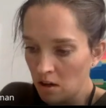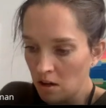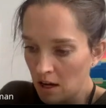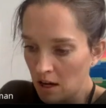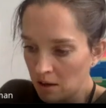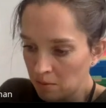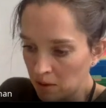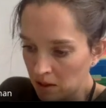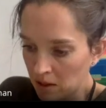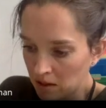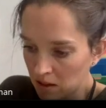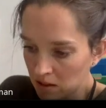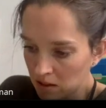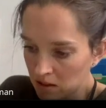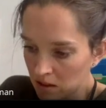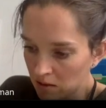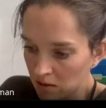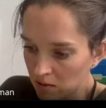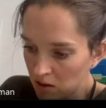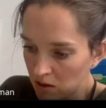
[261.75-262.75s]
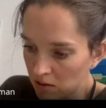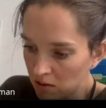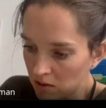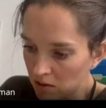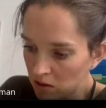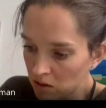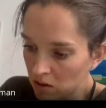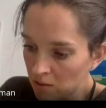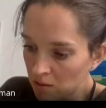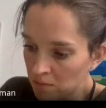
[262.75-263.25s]
line, well, that's not very
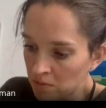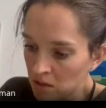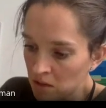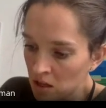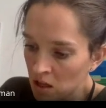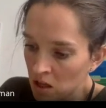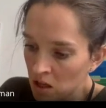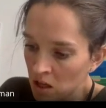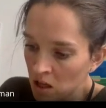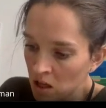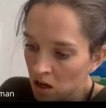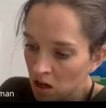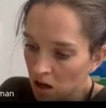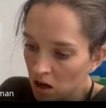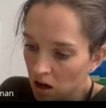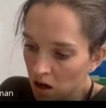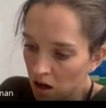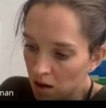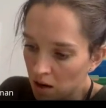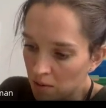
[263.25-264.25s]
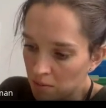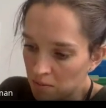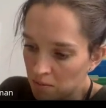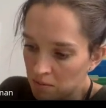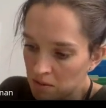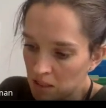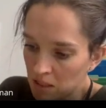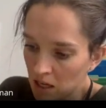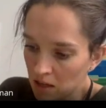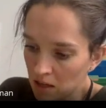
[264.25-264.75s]
vertical,
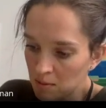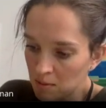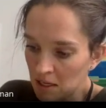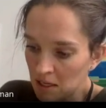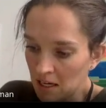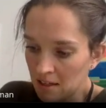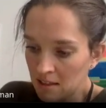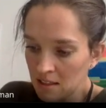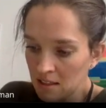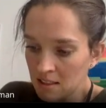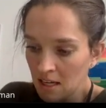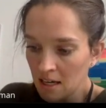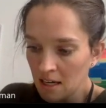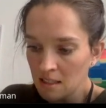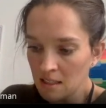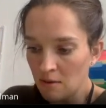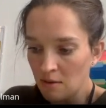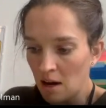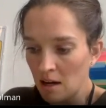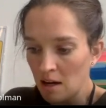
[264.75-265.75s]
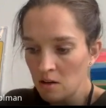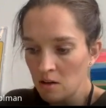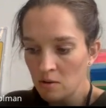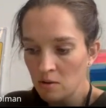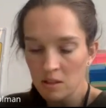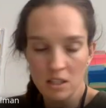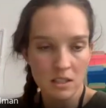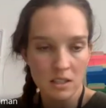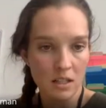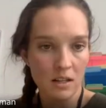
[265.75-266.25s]
um, tells me at this x value,
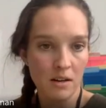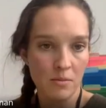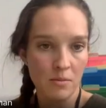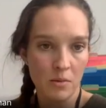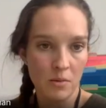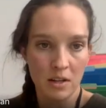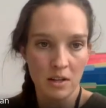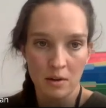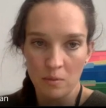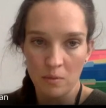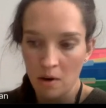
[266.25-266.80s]
which is a little more than